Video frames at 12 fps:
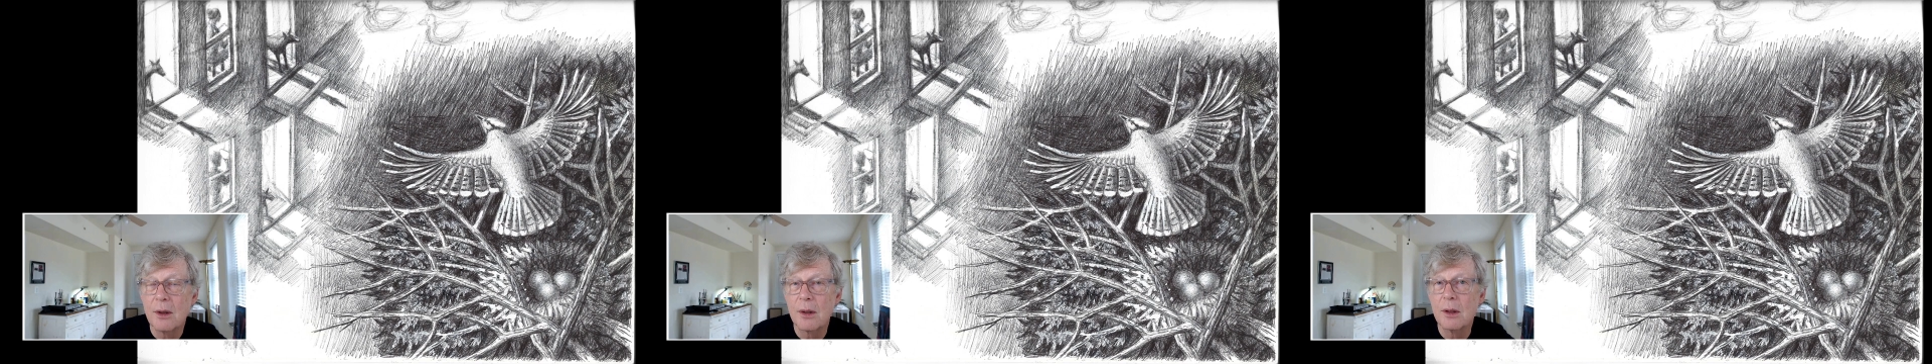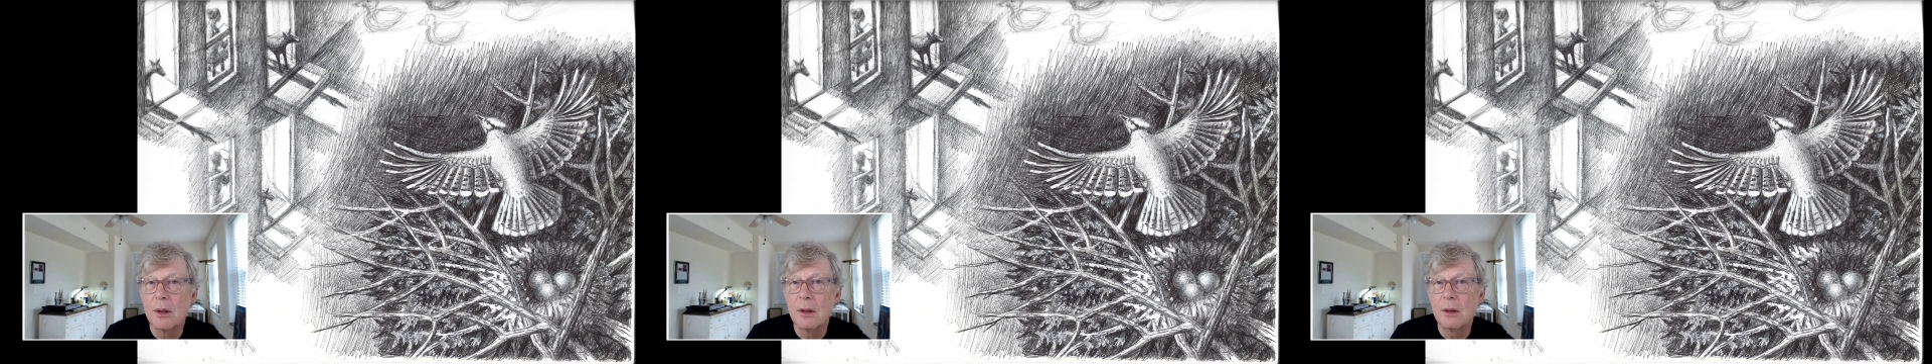
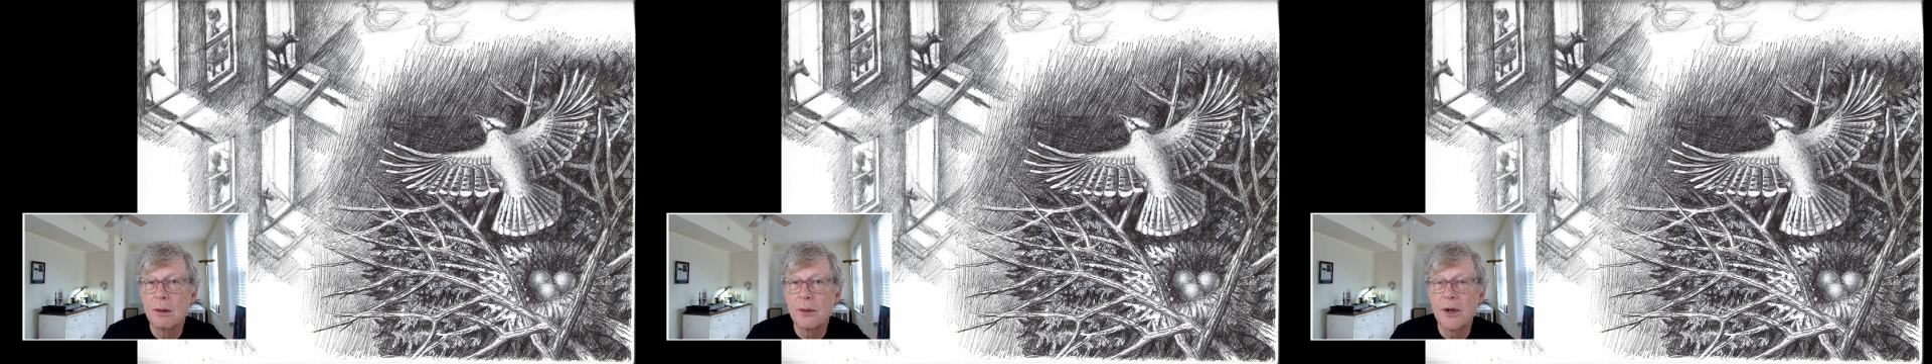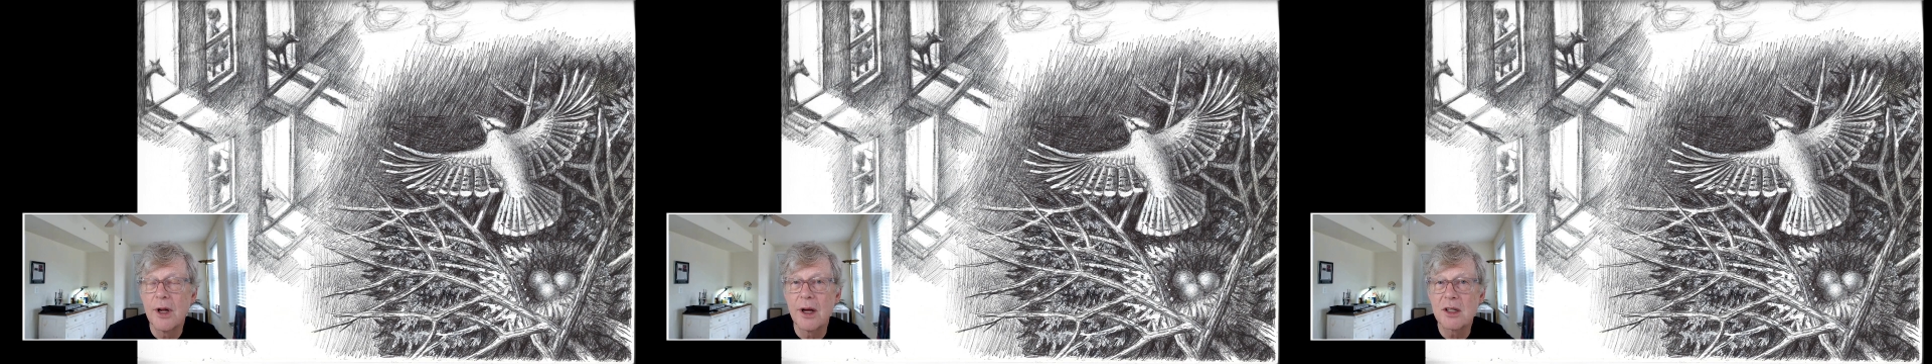the,
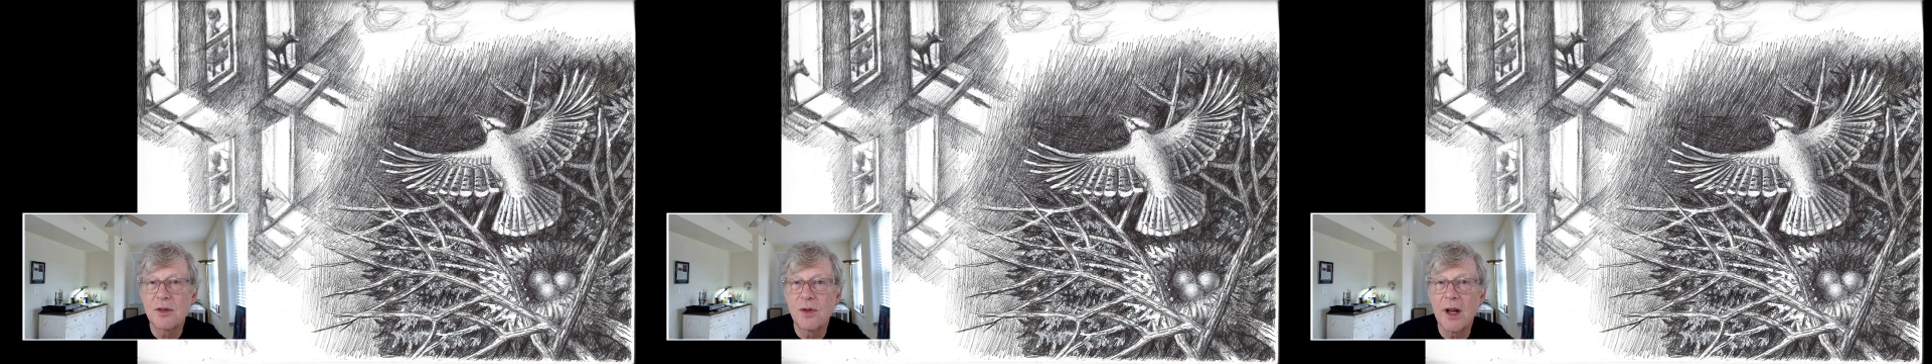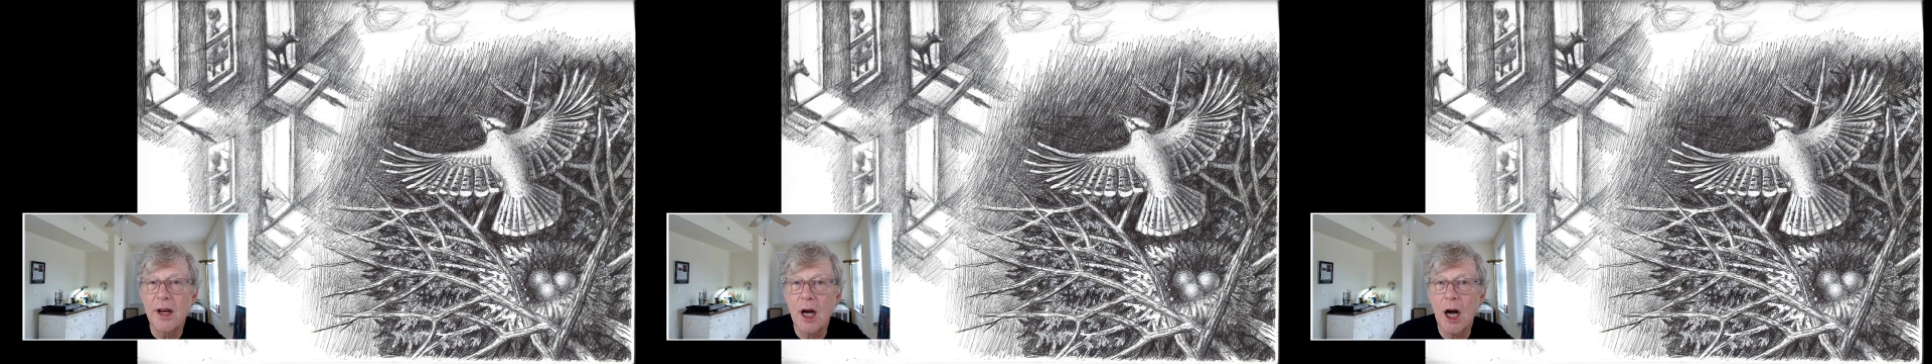the nest,
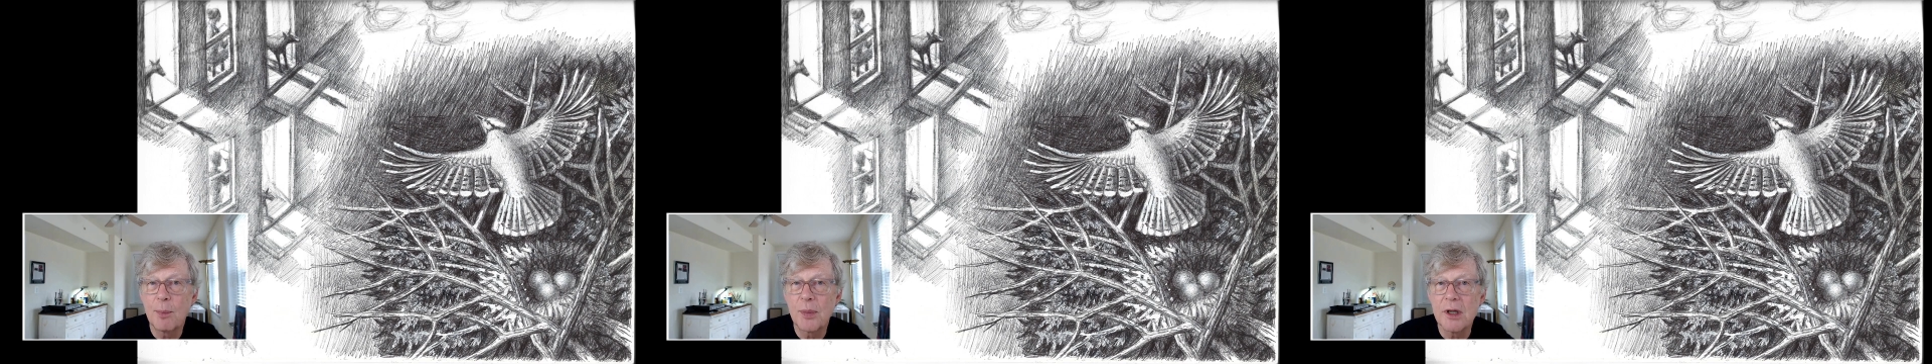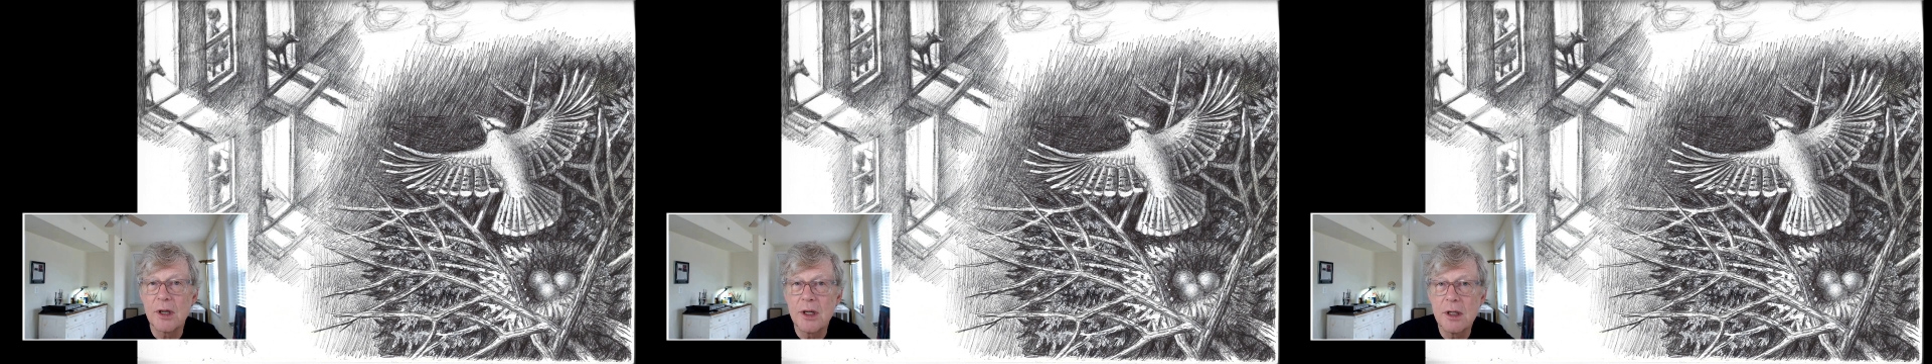flying up
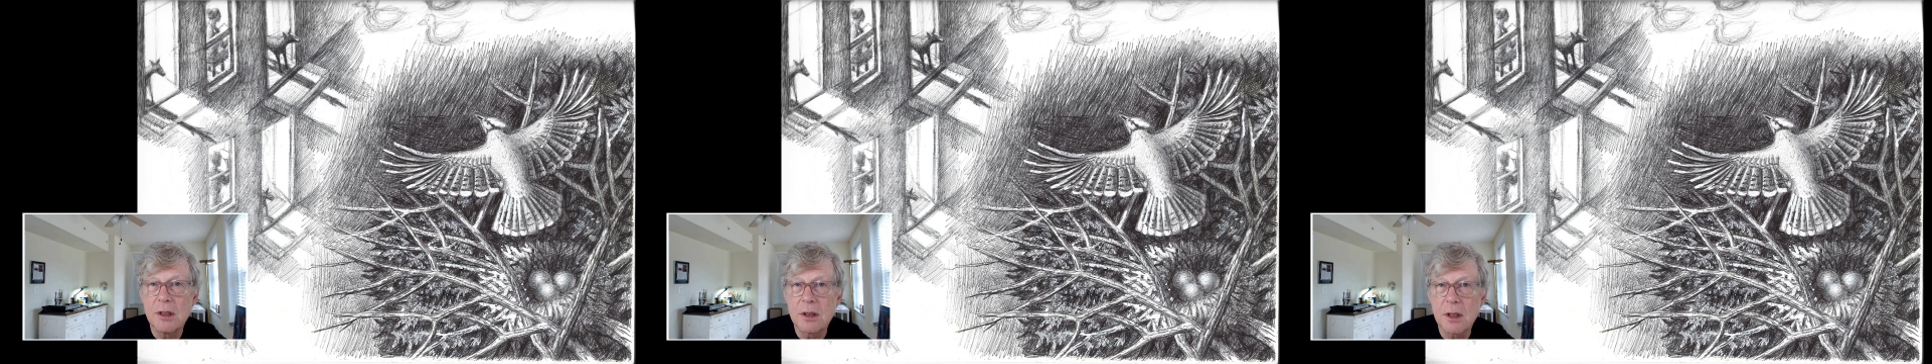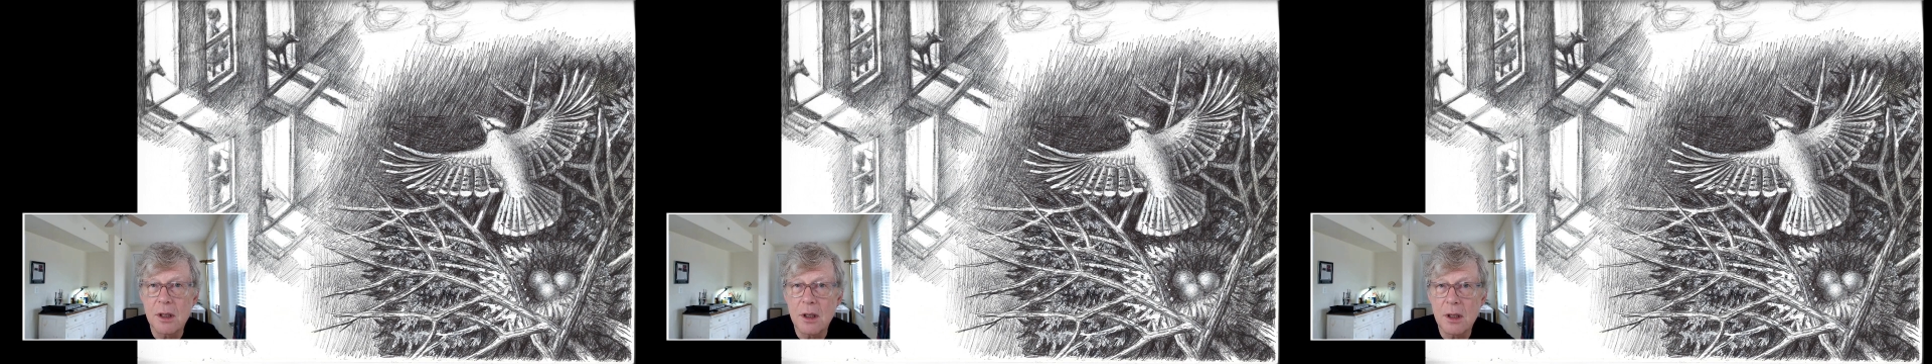and
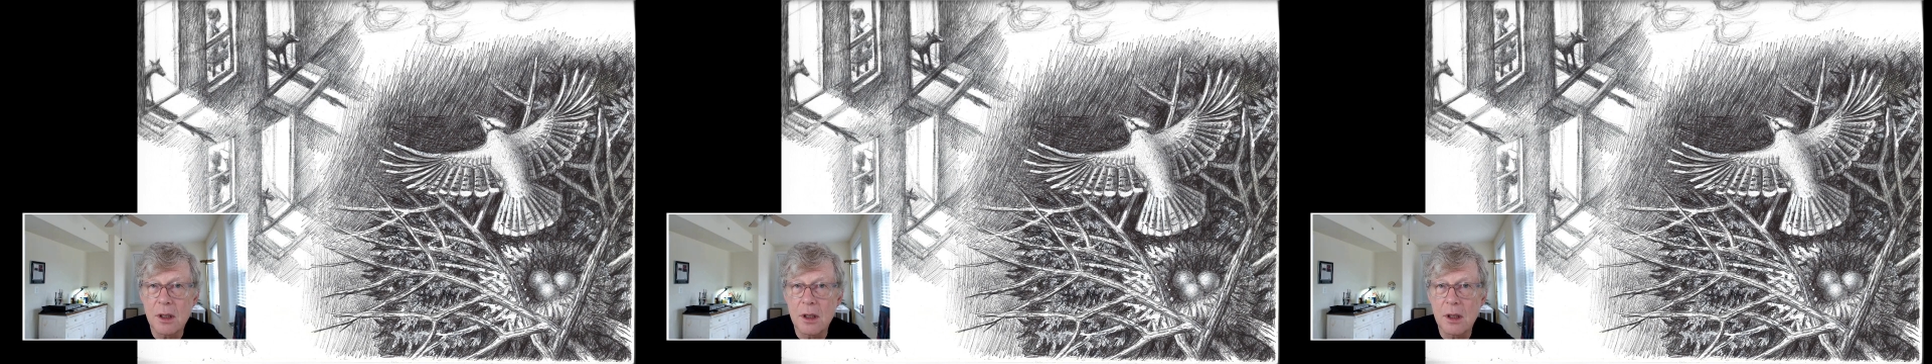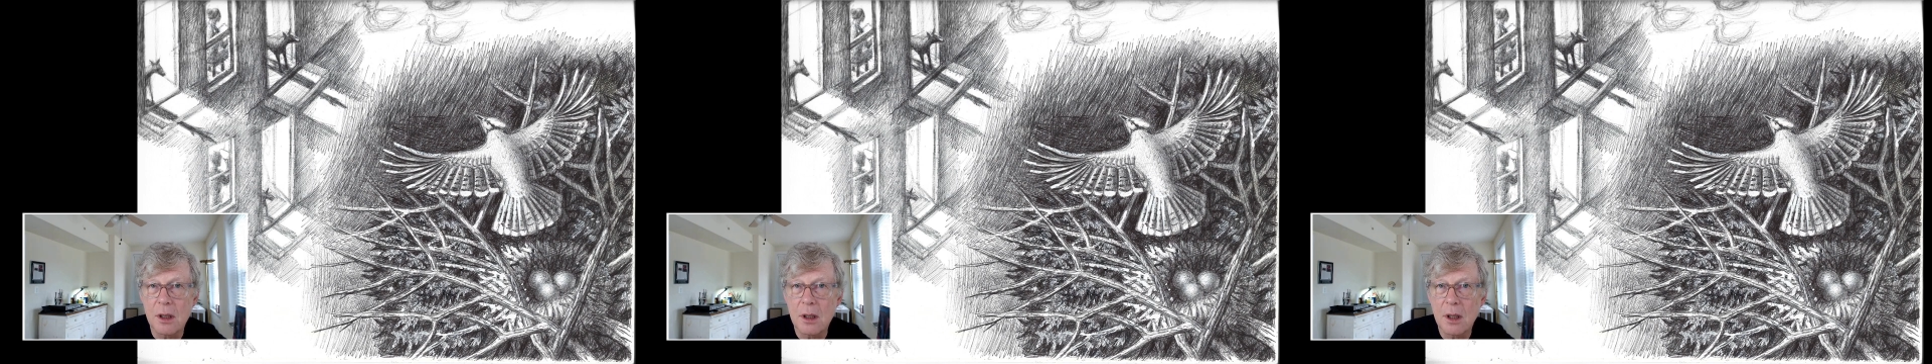into the,
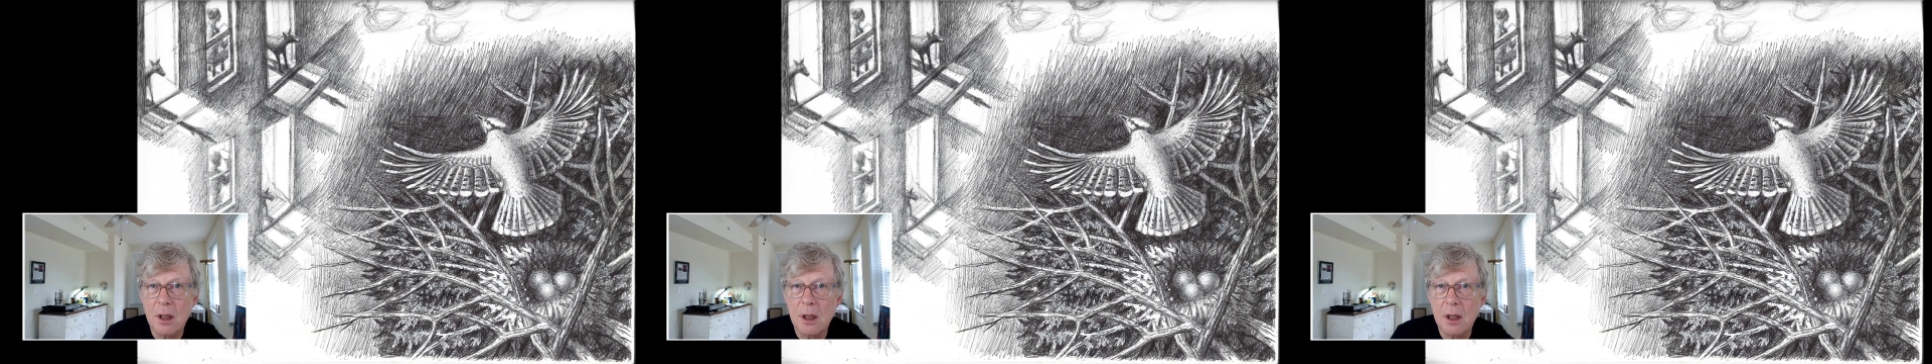the